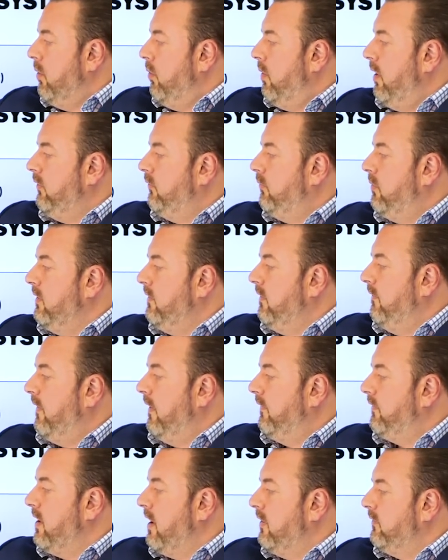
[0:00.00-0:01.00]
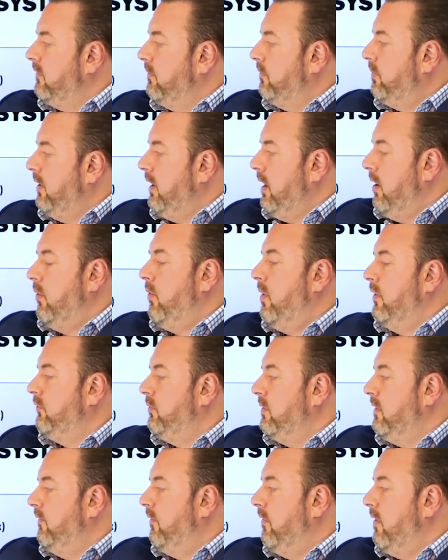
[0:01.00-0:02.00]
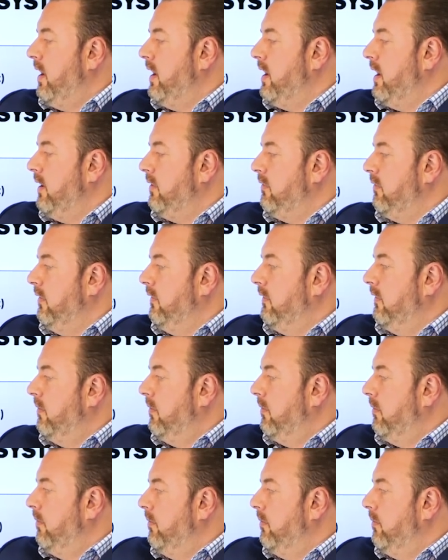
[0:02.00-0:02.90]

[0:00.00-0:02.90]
$125,000 PL, $124,800